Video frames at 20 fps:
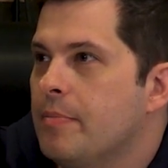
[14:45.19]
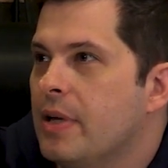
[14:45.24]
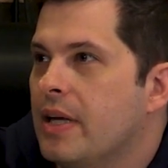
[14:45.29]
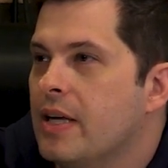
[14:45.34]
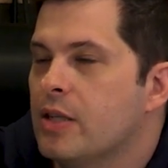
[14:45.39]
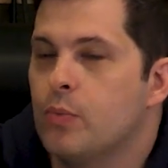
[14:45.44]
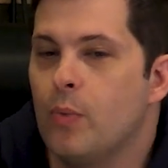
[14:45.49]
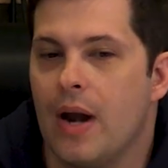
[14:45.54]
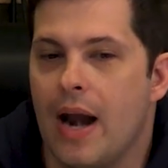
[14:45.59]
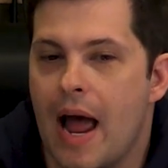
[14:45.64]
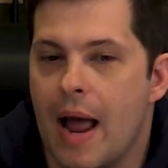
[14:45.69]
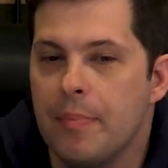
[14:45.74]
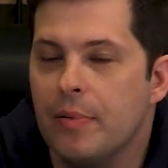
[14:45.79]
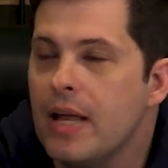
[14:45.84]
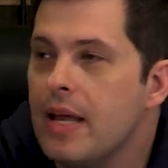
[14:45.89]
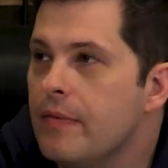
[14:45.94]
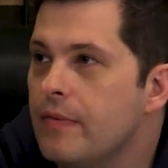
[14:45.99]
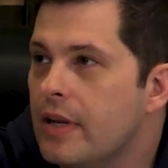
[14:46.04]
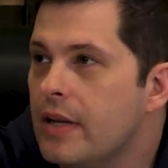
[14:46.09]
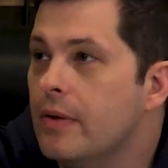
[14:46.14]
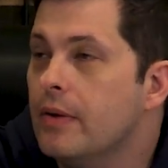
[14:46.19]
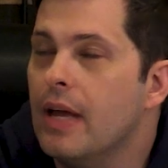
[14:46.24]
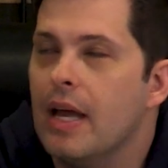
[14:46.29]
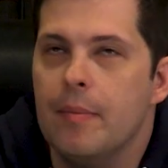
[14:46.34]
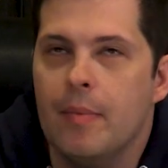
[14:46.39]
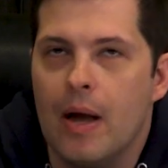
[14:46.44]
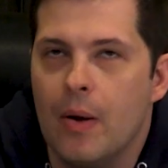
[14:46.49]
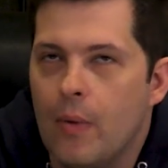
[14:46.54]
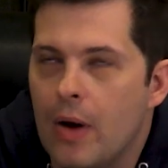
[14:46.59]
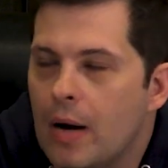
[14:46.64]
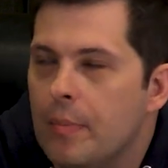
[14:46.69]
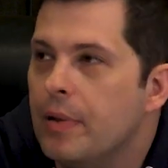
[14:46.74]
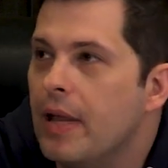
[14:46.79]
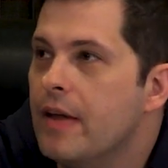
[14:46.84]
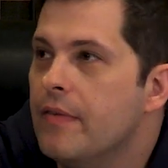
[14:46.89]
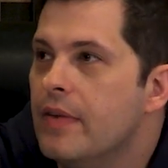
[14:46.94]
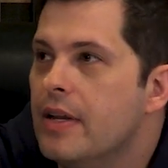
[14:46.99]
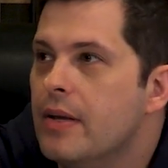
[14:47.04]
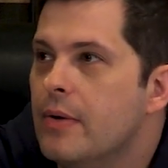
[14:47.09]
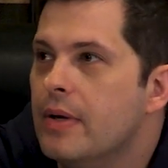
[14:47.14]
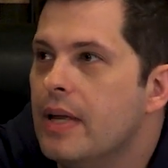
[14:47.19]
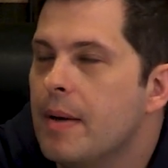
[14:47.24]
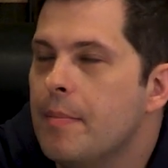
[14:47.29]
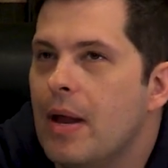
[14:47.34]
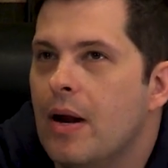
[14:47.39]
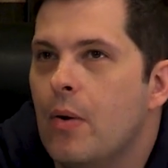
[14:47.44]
because when I play a video game, I want to play a video game.